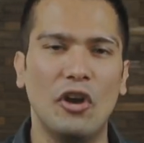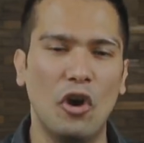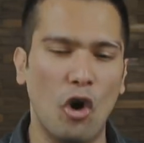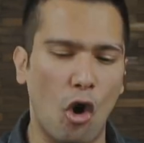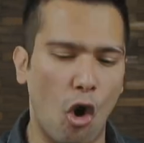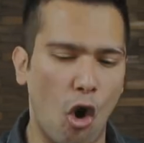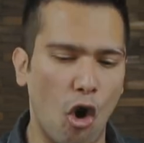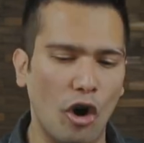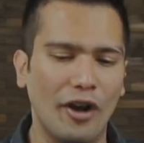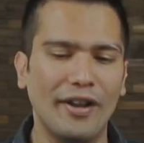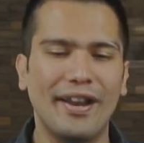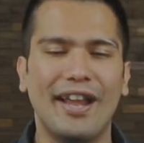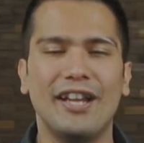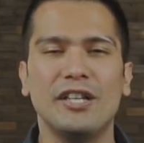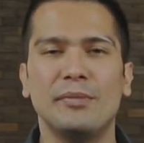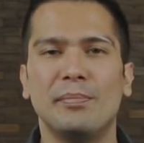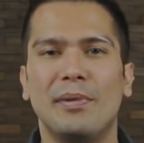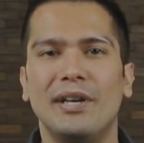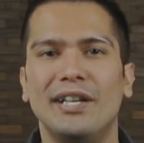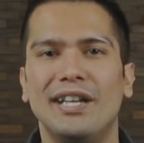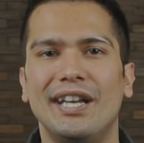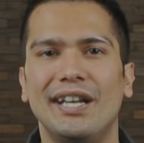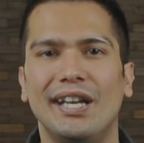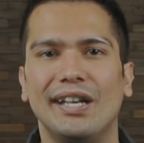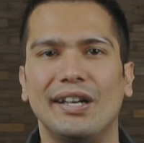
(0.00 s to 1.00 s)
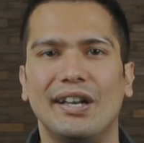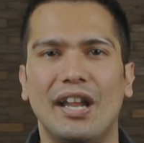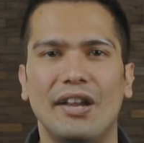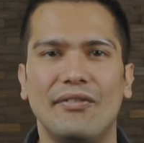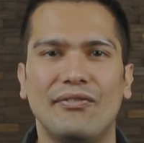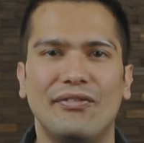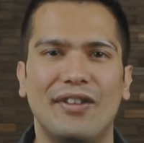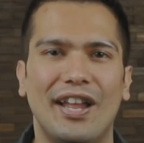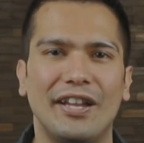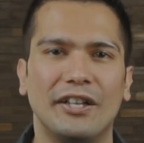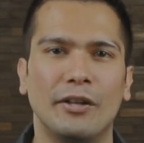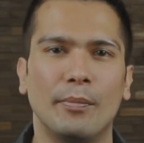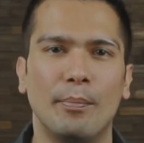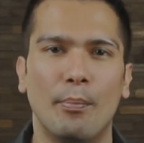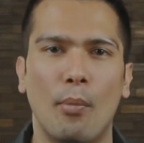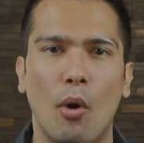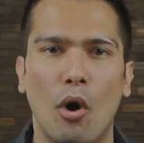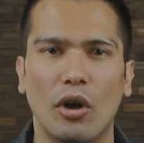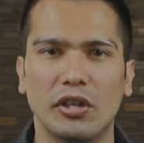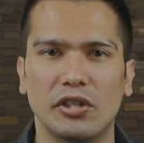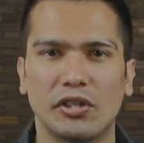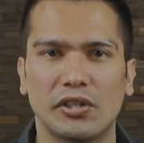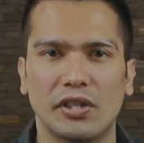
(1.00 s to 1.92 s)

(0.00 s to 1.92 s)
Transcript: organize my dating life like a boss.